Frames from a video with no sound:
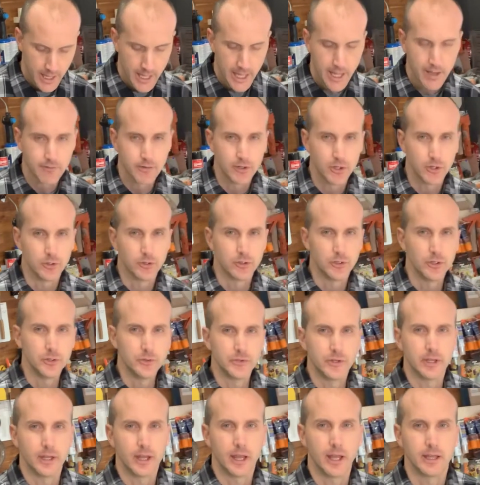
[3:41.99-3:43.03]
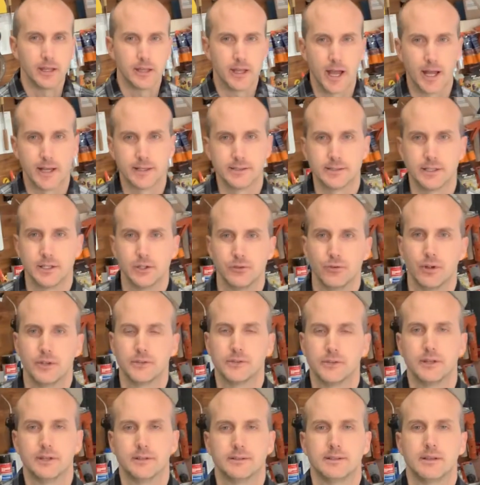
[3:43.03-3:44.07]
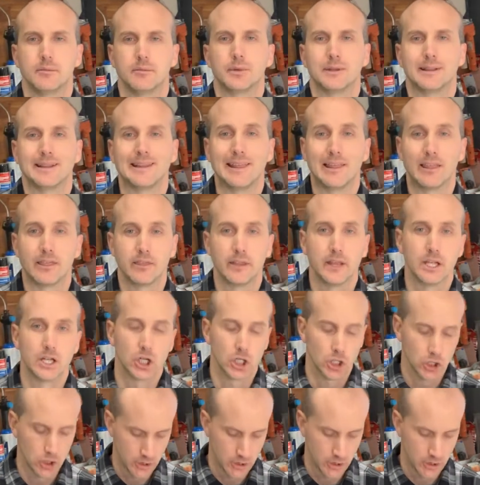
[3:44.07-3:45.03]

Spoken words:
If you're using a casting resin, it's typically thinner